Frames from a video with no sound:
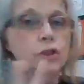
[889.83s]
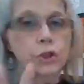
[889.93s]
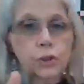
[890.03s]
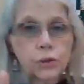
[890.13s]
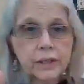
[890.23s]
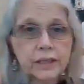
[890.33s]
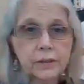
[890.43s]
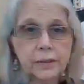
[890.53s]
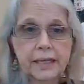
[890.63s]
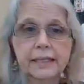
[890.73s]
2
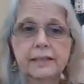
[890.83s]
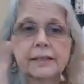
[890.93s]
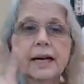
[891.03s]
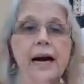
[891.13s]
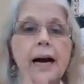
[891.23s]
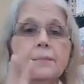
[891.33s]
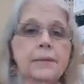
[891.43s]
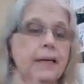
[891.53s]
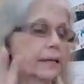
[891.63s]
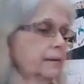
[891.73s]
little bunnies
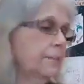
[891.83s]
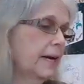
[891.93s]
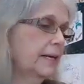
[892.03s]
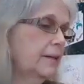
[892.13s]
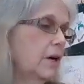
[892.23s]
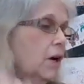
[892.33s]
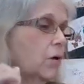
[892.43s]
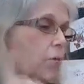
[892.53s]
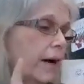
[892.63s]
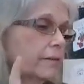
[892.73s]
hopping on the bed.
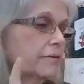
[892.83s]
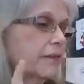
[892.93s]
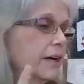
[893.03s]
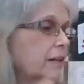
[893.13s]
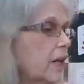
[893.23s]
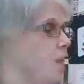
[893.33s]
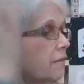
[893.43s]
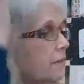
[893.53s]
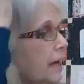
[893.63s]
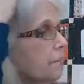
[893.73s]
One fell
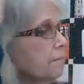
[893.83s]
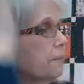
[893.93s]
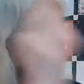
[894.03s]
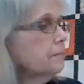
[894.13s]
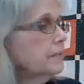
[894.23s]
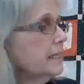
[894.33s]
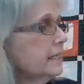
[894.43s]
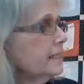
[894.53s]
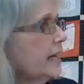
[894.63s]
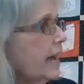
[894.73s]
off and bumped
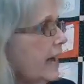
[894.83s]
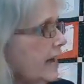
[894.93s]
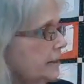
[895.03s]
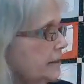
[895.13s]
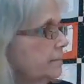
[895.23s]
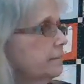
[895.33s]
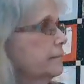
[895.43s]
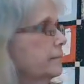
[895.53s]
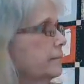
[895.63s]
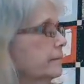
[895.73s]
his head.
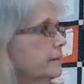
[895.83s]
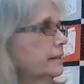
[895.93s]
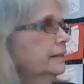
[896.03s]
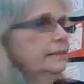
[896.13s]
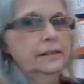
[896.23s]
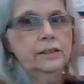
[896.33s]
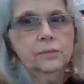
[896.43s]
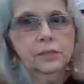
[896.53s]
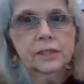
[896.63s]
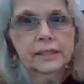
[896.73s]

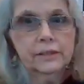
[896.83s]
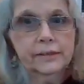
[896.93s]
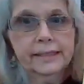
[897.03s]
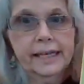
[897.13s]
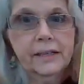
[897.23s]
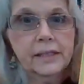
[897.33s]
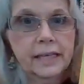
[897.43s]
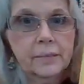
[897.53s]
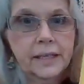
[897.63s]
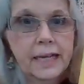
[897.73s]
This one looks a little scared,
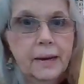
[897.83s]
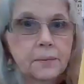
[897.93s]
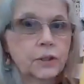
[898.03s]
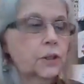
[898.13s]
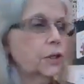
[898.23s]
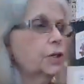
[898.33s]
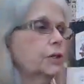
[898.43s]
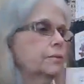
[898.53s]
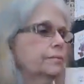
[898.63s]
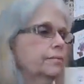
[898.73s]
like it might happen to her.